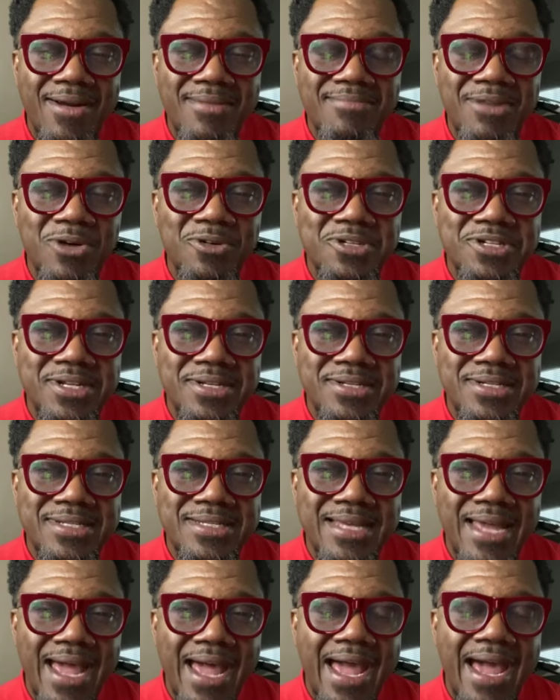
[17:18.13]
our
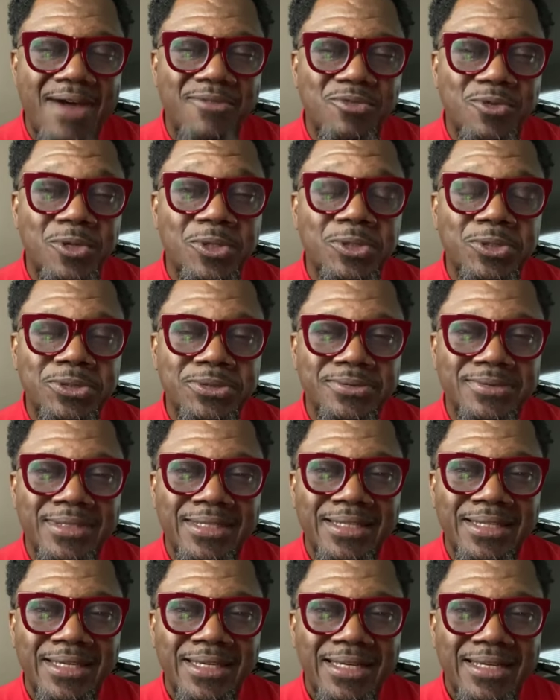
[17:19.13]
emotions to have rule.